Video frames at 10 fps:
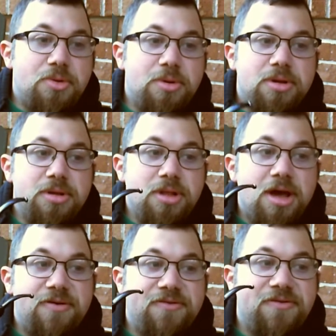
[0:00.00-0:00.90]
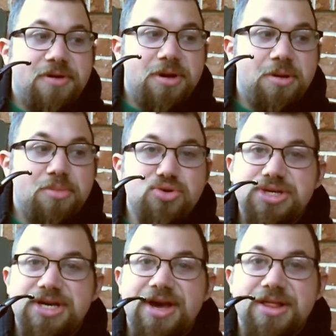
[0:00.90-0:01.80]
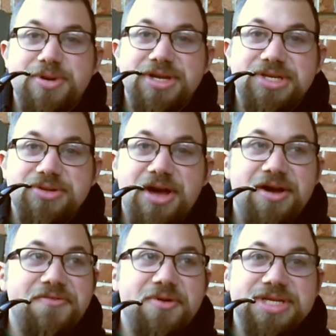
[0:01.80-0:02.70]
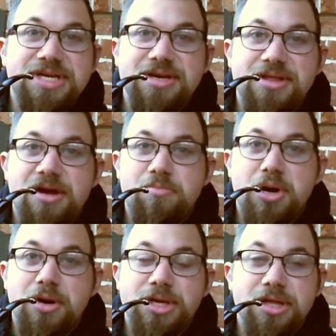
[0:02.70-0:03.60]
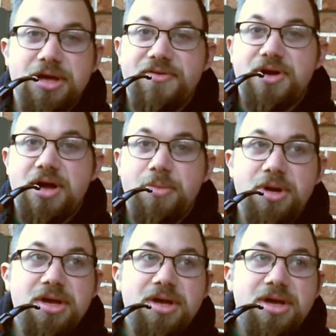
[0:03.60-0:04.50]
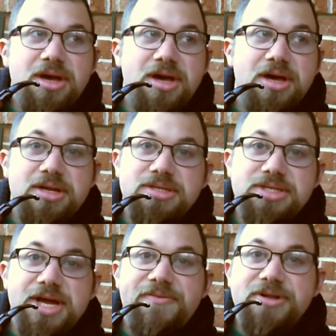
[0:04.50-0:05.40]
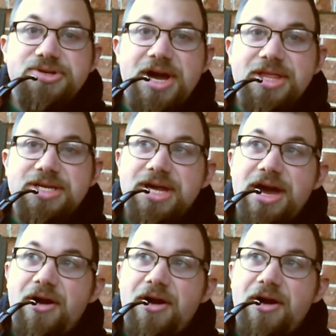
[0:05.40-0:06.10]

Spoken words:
love boozy elements, you love whiskey, you love bourbon, you love rum, definitely try this out.